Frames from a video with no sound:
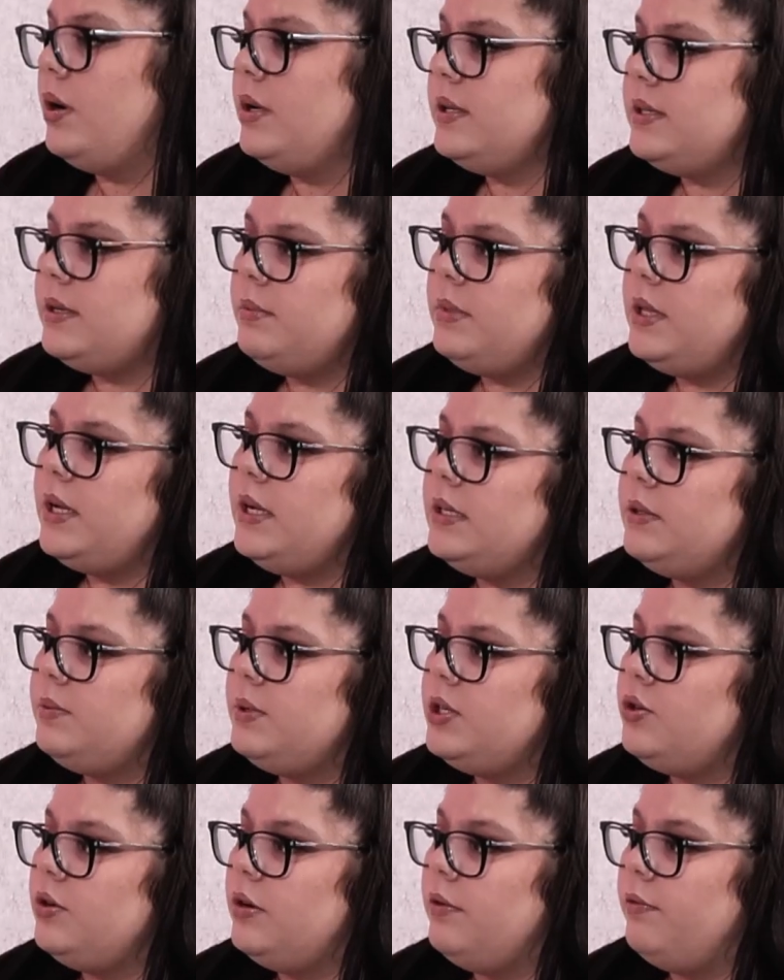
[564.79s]
some things we
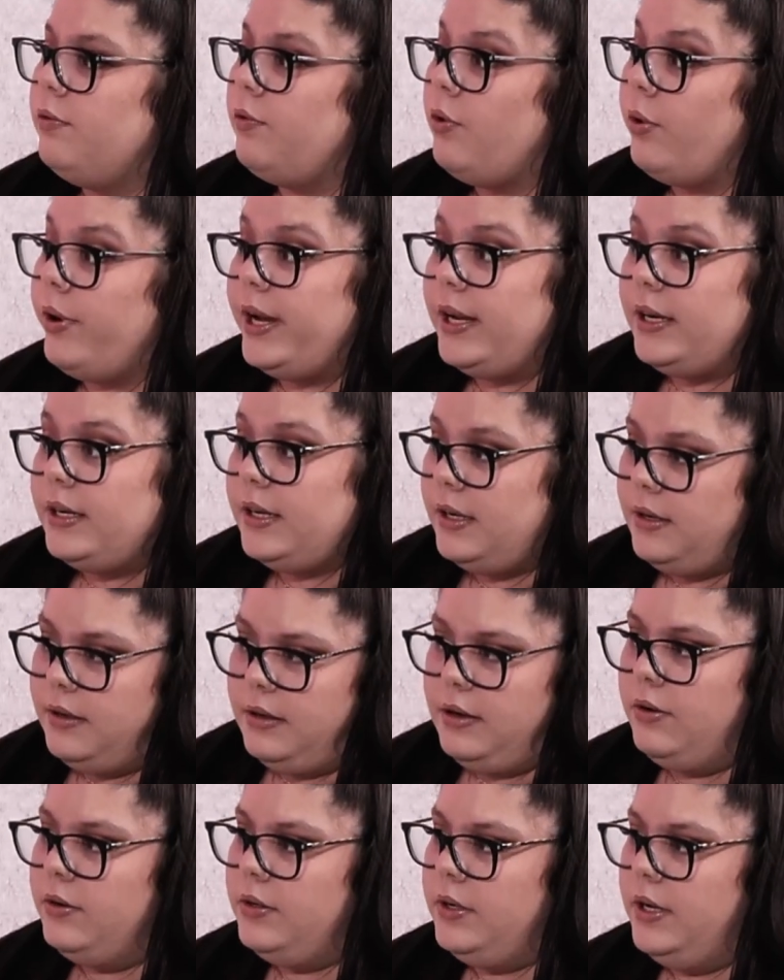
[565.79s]
should avoid in
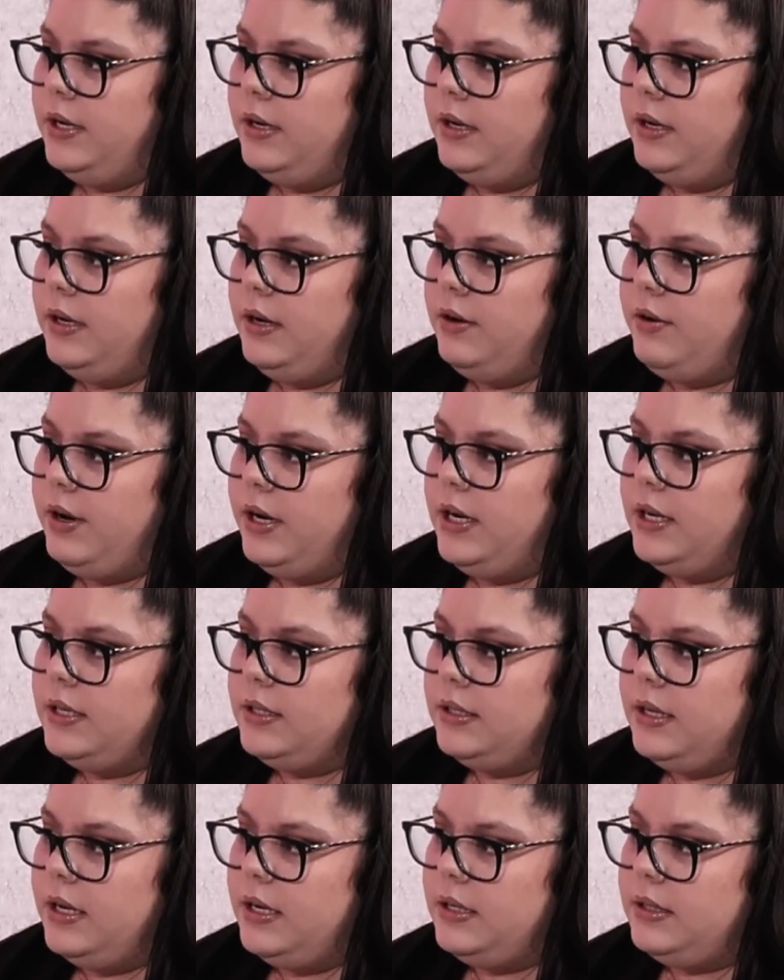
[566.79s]
an
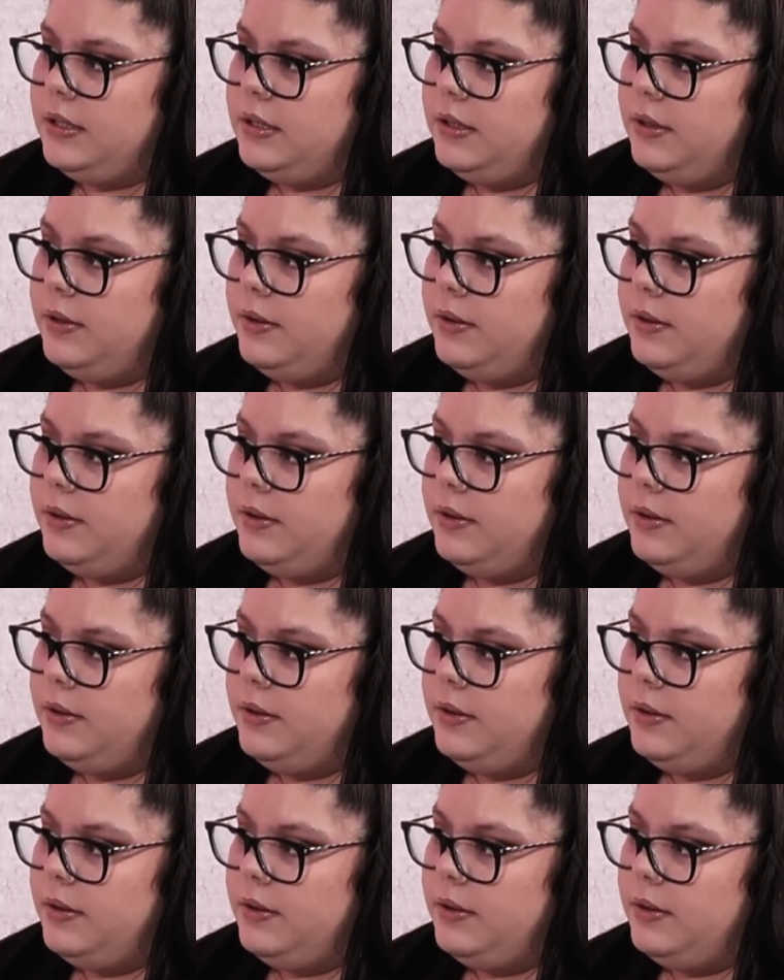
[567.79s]
ingredients list?